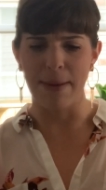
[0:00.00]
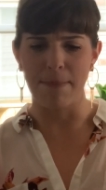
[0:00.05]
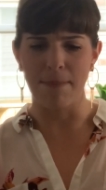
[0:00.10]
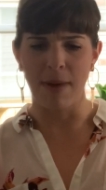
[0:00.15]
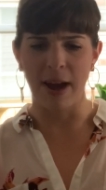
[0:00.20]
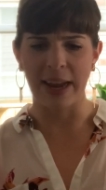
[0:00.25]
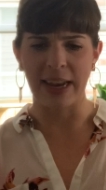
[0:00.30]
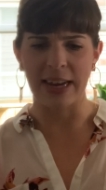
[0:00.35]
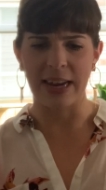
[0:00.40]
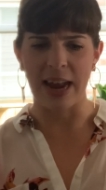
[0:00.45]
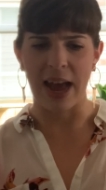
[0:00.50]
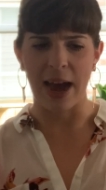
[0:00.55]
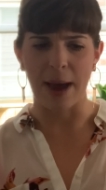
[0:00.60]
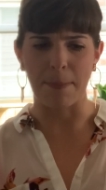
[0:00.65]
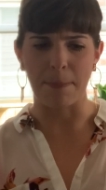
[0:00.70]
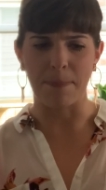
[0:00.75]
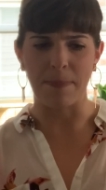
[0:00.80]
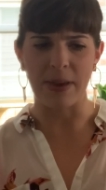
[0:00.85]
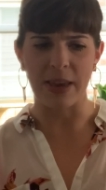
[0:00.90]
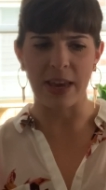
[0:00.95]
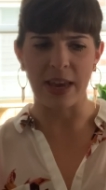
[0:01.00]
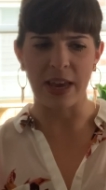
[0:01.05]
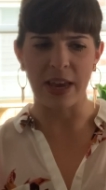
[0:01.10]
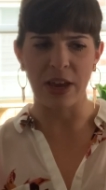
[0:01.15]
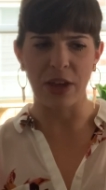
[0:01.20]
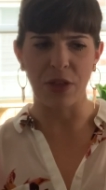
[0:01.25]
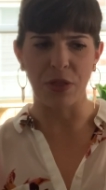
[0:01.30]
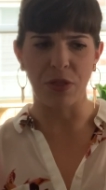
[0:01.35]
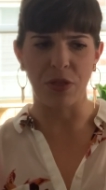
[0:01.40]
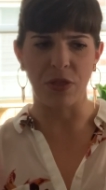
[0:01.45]
might not
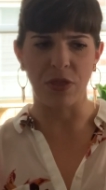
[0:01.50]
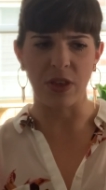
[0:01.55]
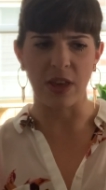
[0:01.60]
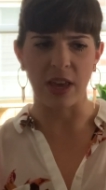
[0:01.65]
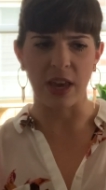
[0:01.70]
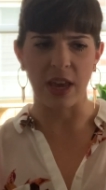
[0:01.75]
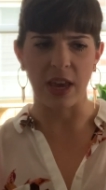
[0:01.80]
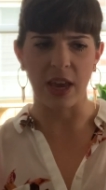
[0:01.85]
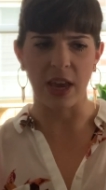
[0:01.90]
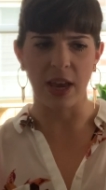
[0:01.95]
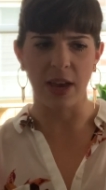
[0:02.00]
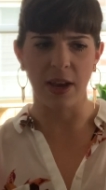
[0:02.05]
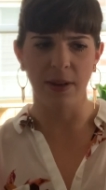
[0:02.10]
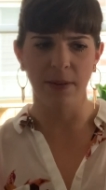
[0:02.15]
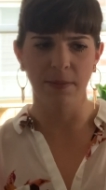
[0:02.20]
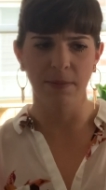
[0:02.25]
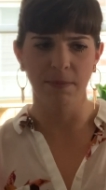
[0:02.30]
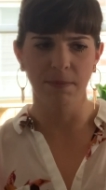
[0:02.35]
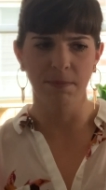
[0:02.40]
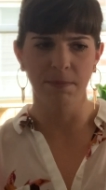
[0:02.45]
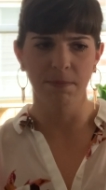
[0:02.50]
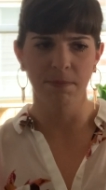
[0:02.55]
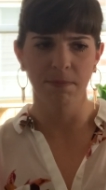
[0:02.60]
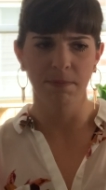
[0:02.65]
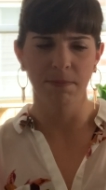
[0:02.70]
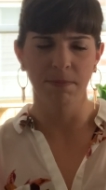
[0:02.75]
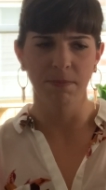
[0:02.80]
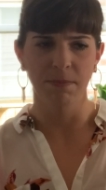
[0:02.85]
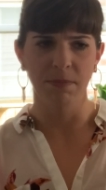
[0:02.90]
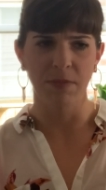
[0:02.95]
be the
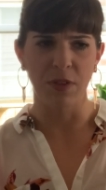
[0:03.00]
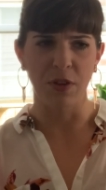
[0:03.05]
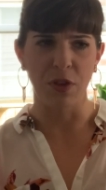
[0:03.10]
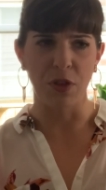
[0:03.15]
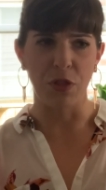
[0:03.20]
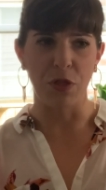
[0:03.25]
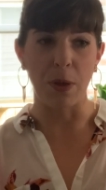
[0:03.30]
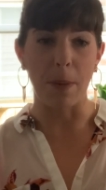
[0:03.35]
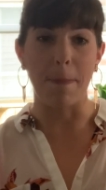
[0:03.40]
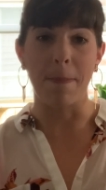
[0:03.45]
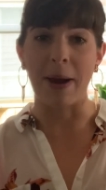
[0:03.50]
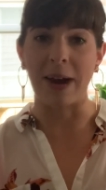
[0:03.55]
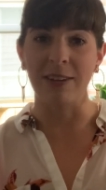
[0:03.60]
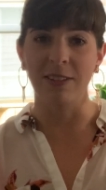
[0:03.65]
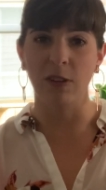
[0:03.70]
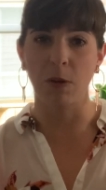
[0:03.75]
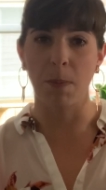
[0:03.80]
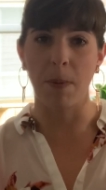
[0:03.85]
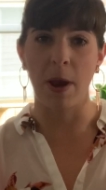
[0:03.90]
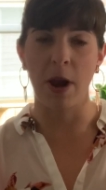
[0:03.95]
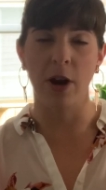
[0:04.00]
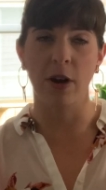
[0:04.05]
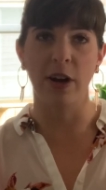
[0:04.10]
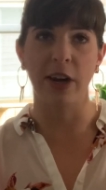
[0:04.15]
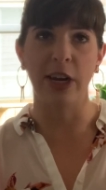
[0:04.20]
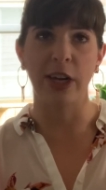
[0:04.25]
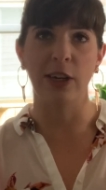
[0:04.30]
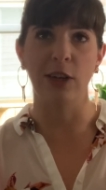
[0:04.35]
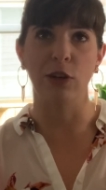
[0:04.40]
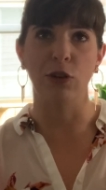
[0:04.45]
best
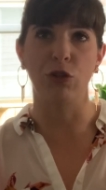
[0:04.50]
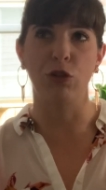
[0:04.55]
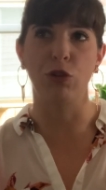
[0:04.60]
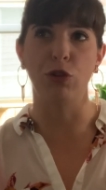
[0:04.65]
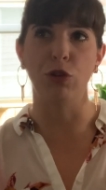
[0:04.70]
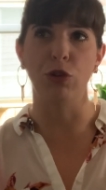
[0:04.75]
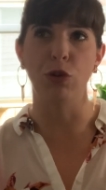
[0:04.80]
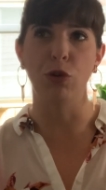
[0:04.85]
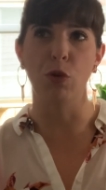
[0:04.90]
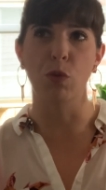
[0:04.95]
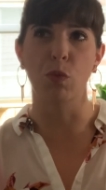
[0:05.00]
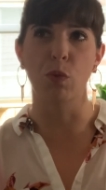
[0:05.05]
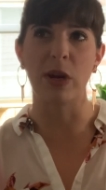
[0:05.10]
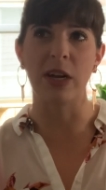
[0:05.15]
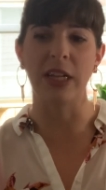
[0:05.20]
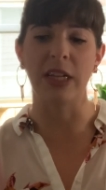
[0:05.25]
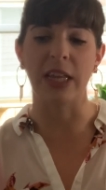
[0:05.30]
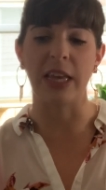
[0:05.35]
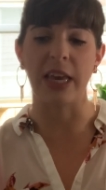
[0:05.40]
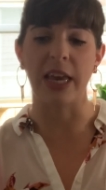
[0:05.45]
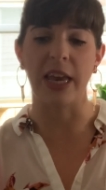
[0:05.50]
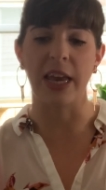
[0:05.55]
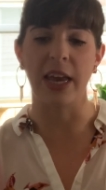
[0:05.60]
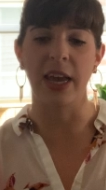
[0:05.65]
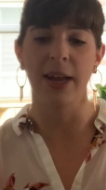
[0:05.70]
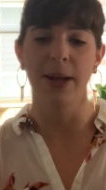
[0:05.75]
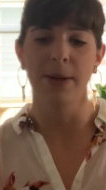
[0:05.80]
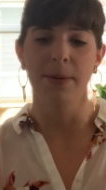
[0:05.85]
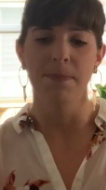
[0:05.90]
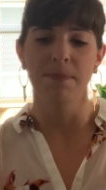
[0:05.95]
pairing to
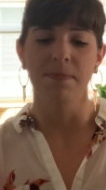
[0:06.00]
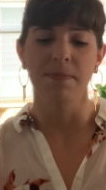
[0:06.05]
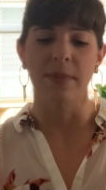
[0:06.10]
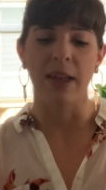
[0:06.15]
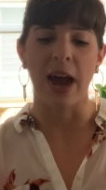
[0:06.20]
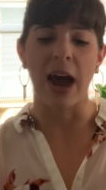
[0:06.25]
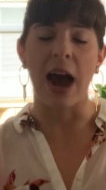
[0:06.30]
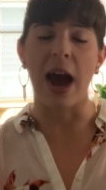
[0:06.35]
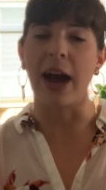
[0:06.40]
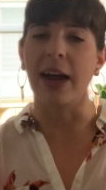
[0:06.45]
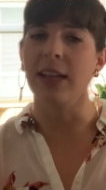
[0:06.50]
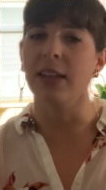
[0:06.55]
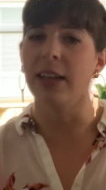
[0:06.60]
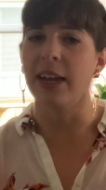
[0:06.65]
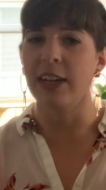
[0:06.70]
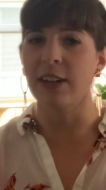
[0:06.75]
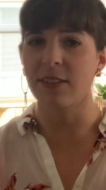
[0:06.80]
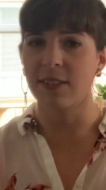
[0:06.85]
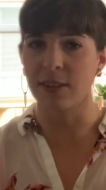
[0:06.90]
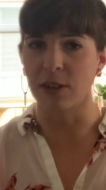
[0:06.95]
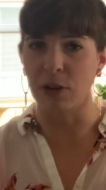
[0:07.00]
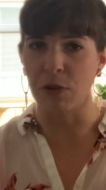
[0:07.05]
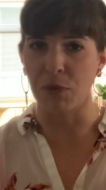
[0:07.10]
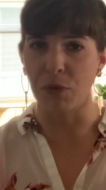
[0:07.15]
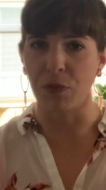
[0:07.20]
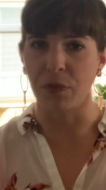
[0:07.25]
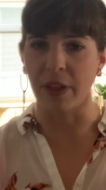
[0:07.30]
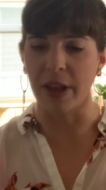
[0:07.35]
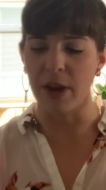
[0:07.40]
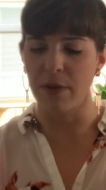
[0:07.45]
really highlight certain
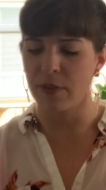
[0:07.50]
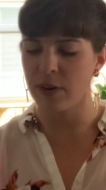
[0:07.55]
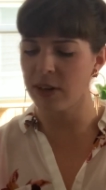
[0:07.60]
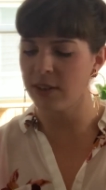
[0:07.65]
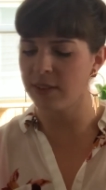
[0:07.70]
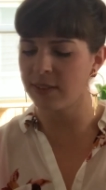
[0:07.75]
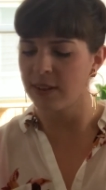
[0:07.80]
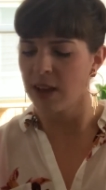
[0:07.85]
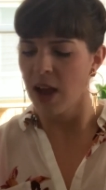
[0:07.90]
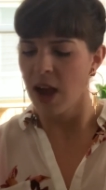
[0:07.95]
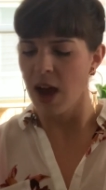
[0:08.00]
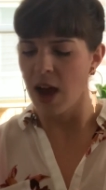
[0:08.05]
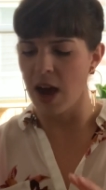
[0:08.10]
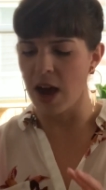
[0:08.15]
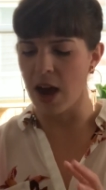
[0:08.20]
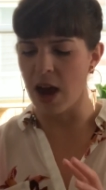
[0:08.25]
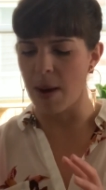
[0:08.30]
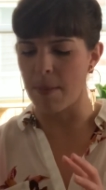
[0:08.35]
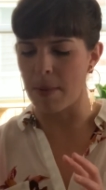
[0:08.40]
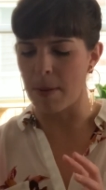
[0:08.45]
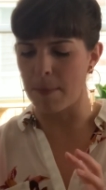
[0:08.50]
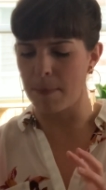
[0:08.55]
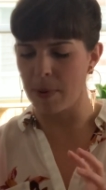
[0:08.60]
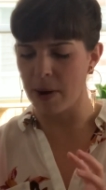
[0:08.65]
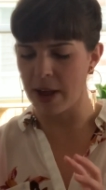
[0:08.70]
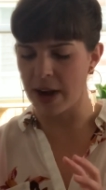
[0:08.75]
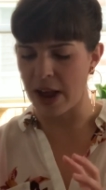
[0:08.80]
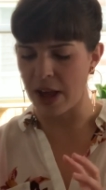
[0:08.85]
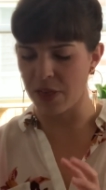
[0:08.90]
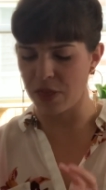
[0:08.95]
flavors,
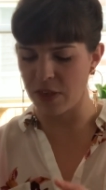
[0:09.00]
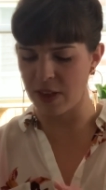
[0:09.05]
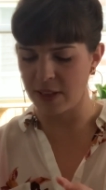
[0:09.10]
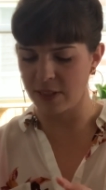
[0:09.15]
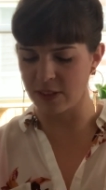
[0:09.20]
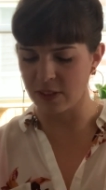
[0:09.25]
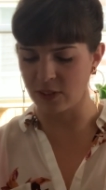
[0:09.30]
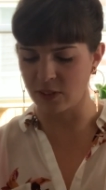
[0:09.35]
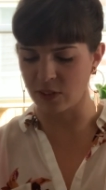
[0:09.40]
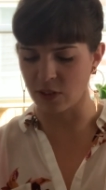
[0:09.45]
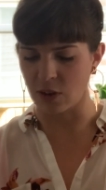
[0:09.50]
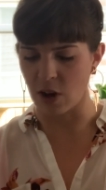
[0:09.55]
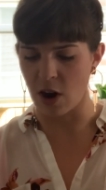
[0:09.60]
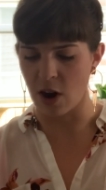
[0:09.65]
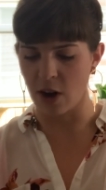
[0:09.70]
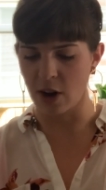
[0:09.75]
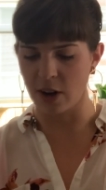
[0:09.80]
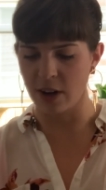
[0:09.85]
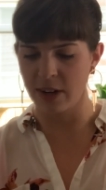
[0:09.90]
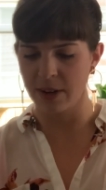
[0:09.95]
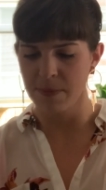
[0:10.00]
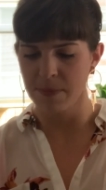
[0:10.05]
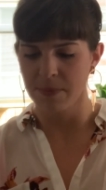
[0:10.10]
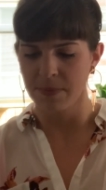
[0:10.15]
but I think the cigar